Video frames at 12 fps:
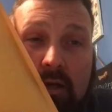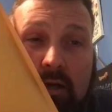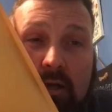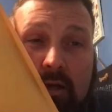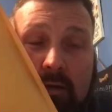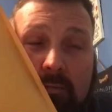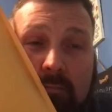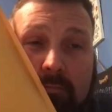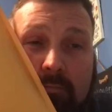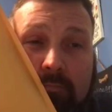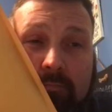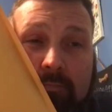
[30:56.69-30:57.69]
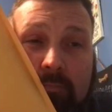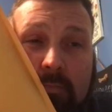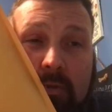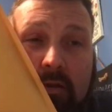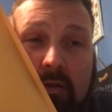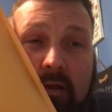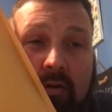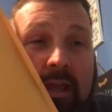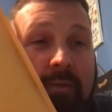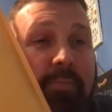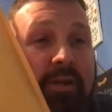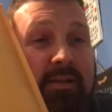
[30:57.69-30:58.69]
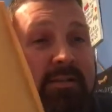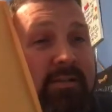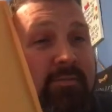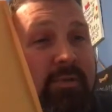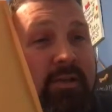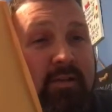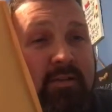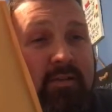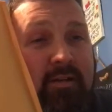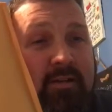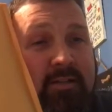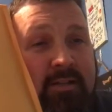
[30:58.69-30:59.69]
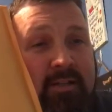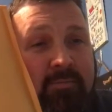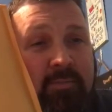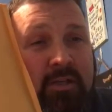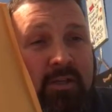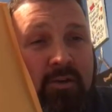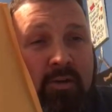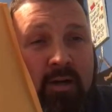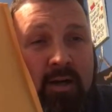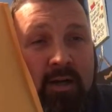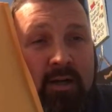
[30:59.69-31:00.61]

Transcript: Okay, Ben, send me DM me your